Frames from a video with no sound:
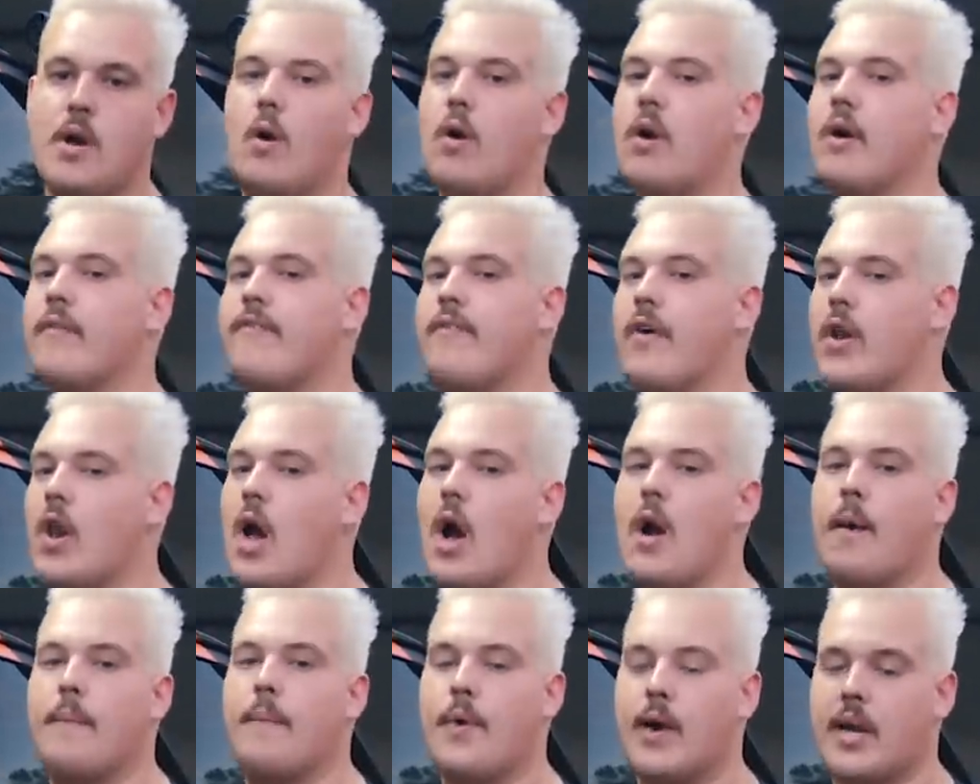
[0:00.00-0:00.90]
or if I
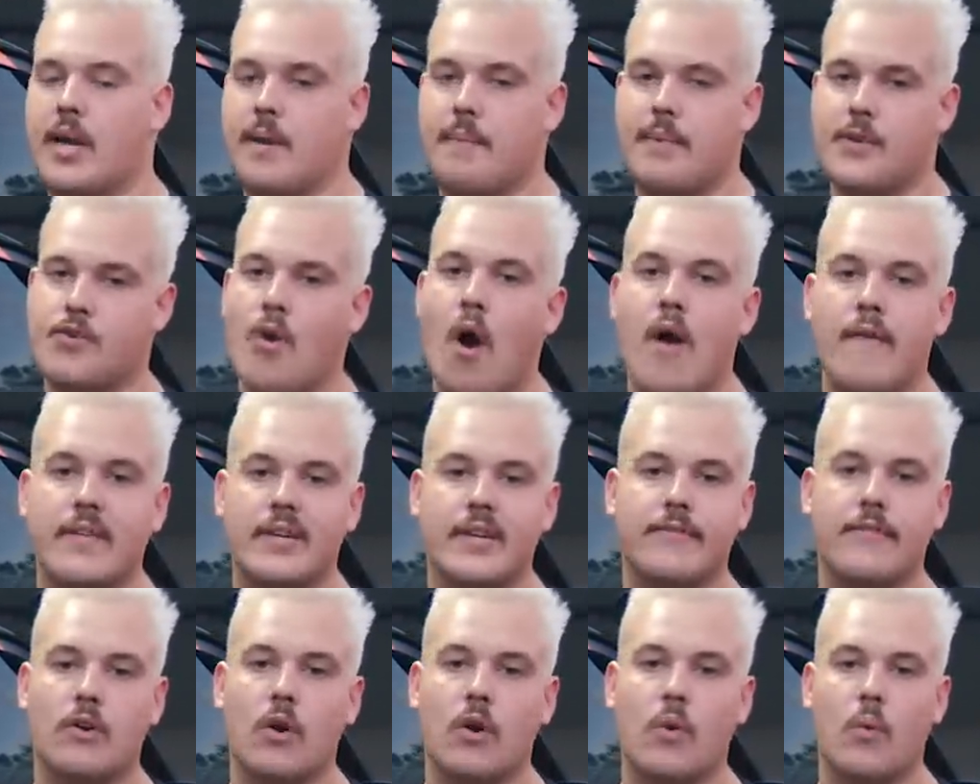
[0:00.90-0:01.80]
know I'm not going to be driving
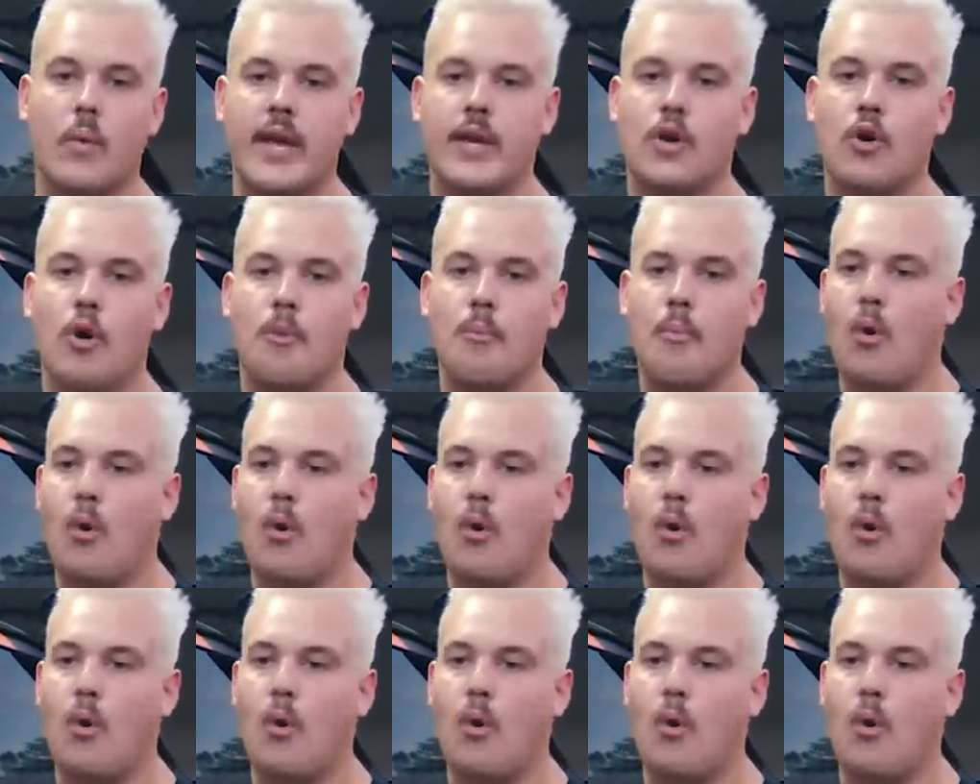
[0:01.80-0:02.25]
it for a week or